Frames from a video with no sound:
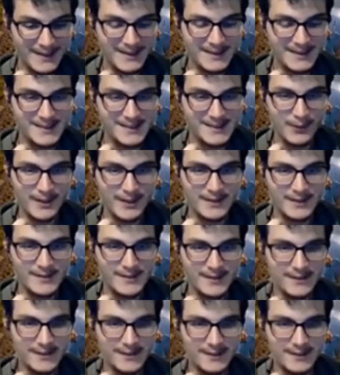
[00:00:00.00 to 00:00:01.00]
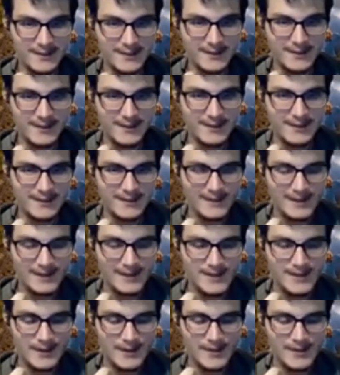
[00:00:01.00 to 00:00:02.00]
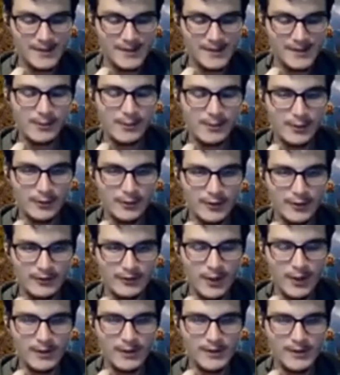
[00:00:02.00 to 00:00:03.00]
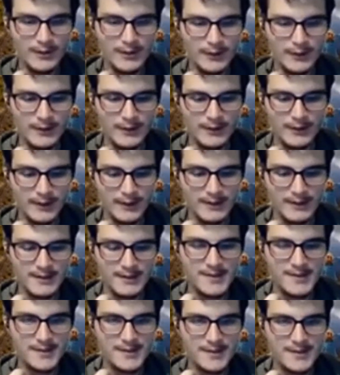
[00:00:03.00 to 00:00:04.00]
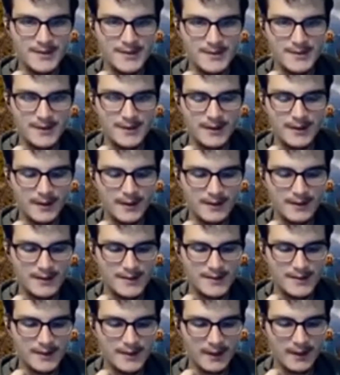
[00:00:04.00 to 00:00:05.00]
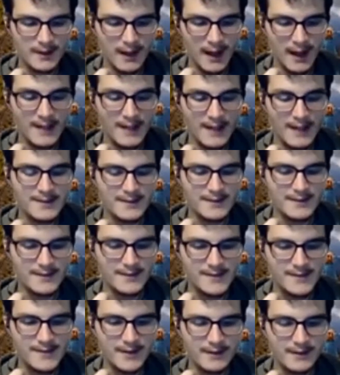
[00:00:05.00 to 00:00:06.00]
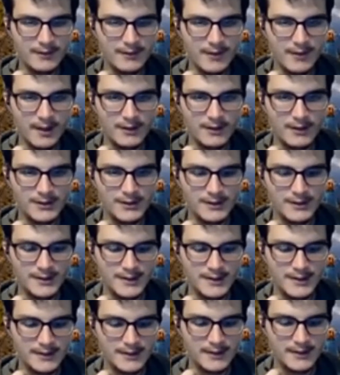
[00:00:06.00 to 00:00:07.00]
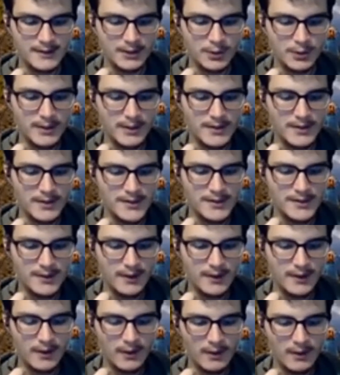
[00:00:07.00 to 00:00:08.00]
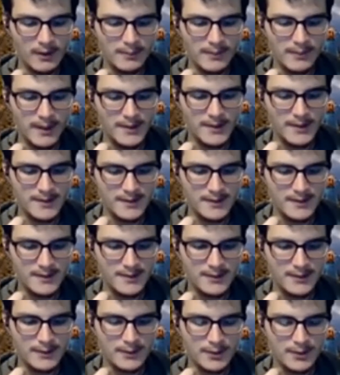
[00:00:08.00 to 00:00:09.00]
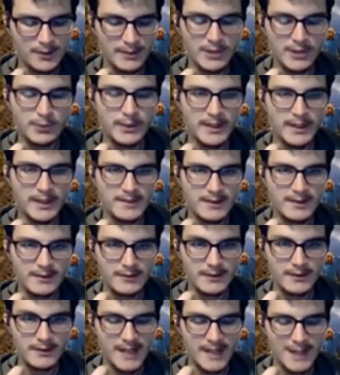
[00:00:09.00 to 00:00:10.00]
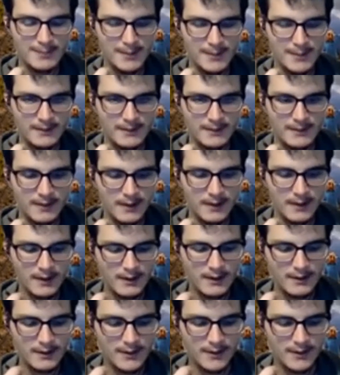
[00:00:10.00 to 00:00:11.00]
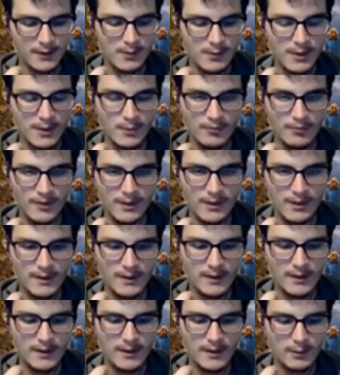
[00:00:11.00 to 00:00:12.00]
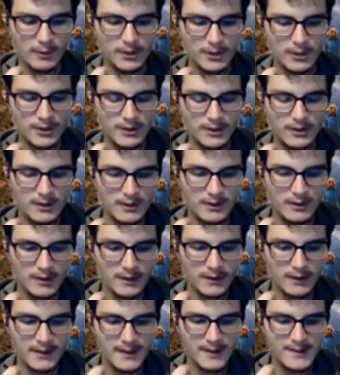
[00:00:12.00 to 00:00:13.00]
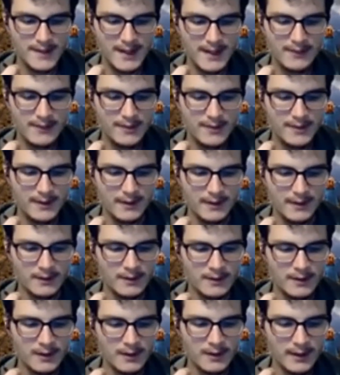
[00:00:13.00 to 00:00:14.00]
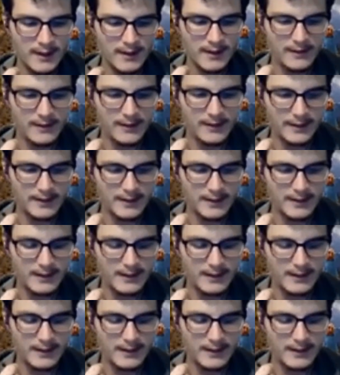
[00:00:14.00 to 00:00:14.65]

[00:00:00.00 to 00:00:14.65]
it's a way to, it's a way of moving forward to access these heightened states of consciousness and to increase our capacity to be creative, to tap in to the quantum field, which contains everything. Like